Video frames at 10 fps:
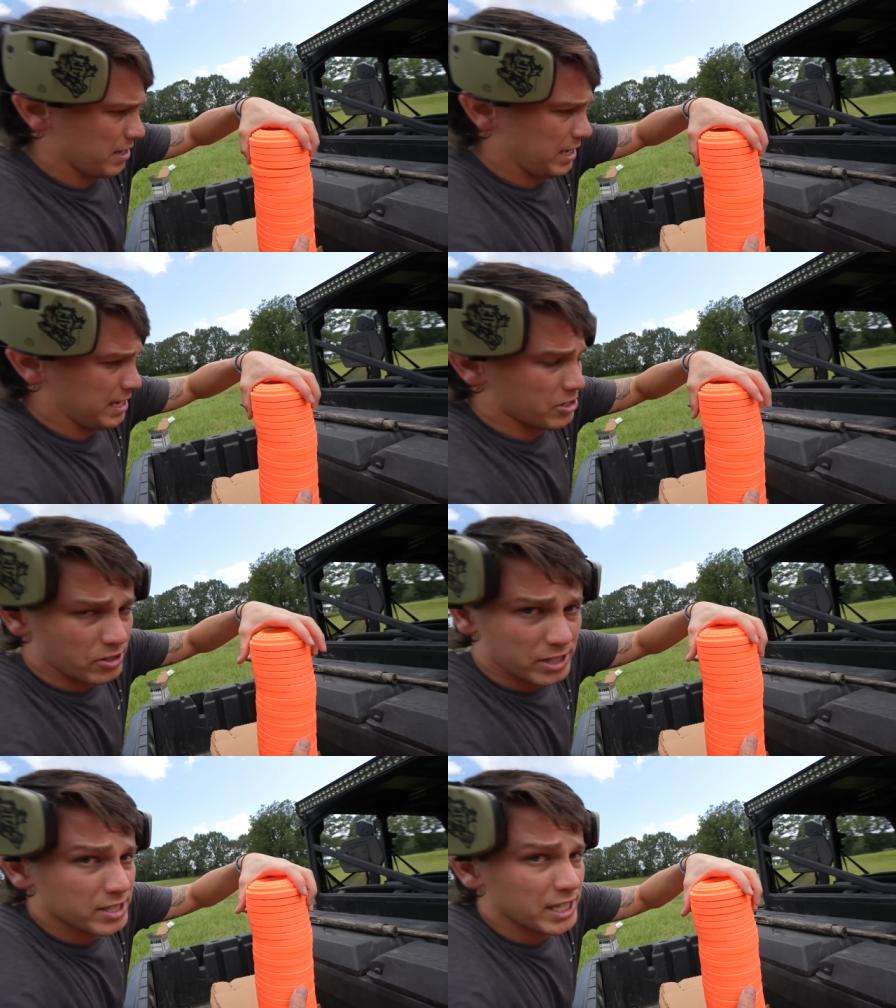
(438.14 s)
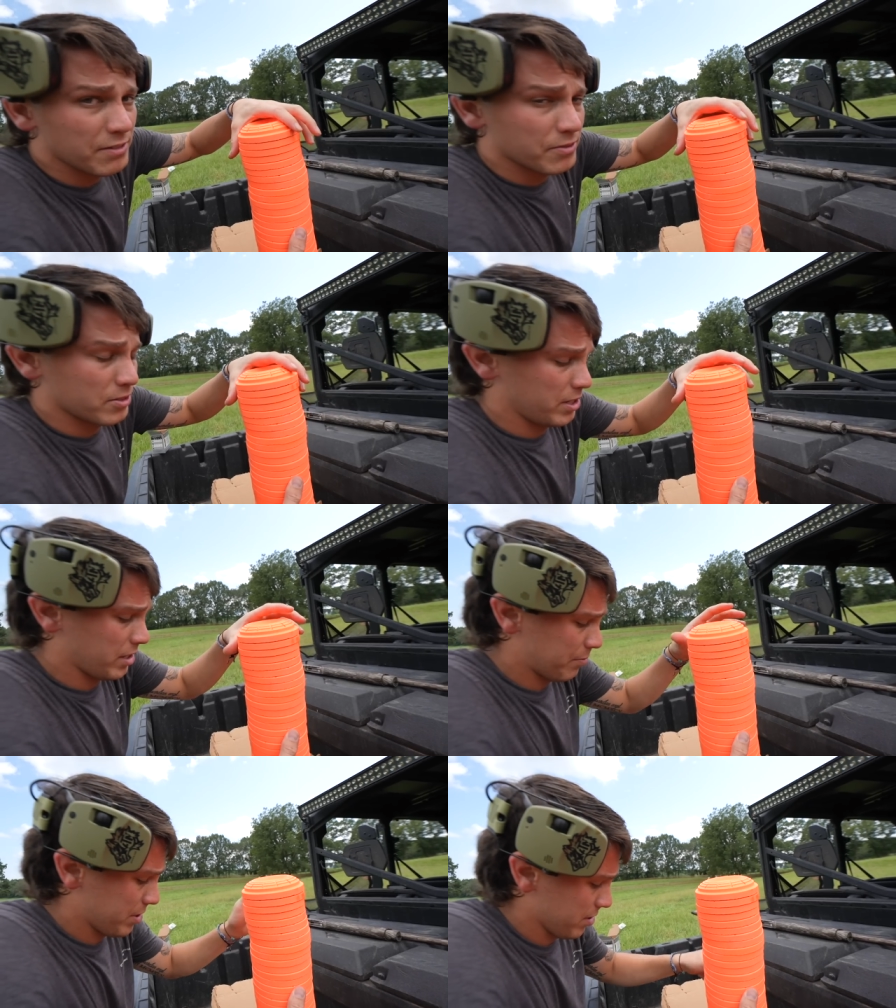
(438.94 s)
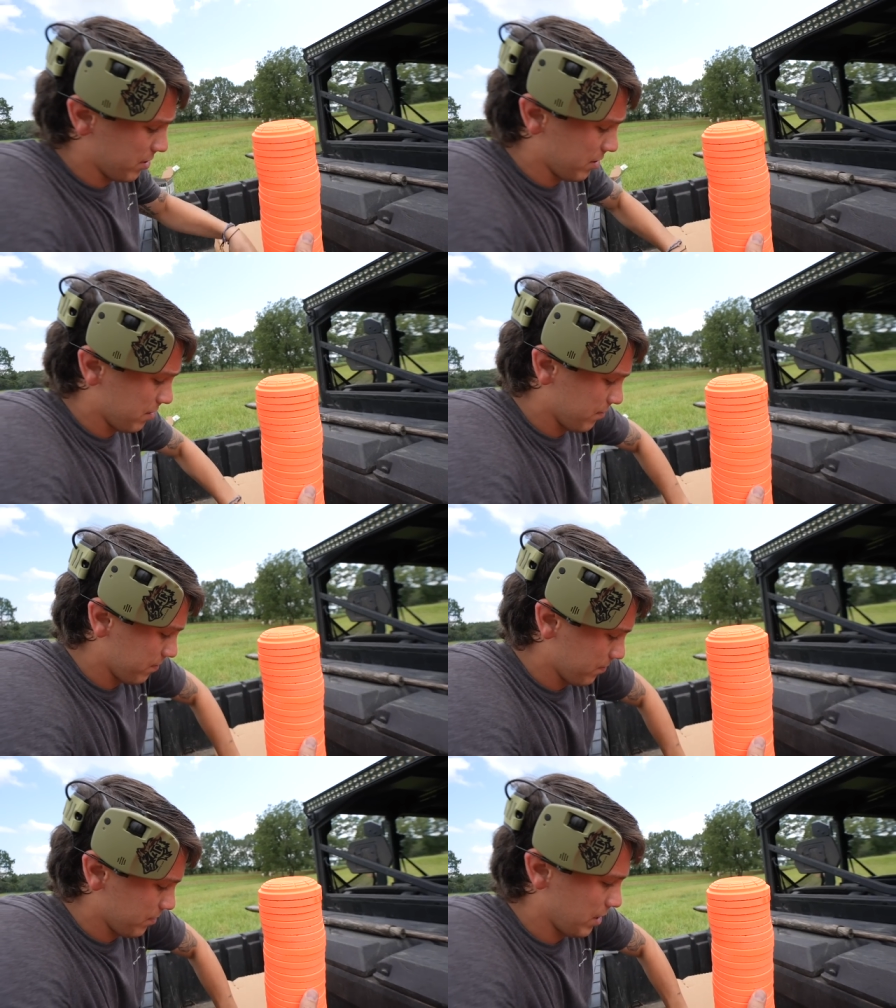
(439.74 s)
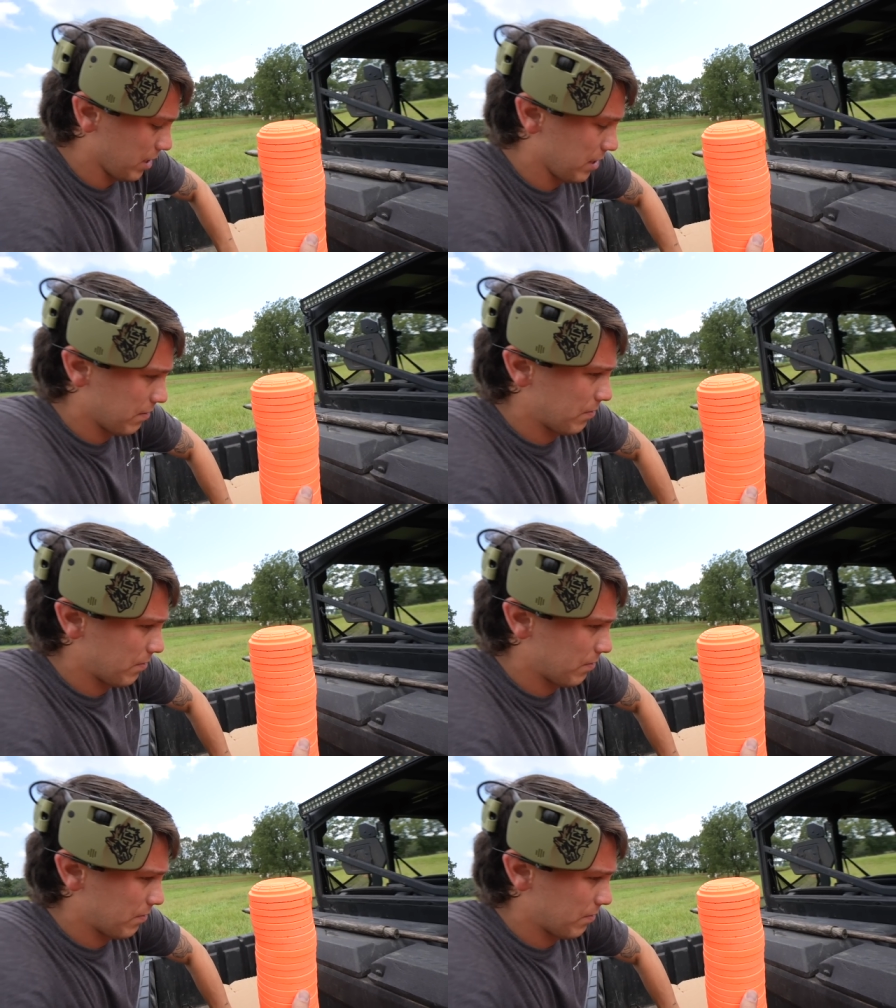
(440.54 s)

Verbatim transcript: These are the skeet for the competition. Okay.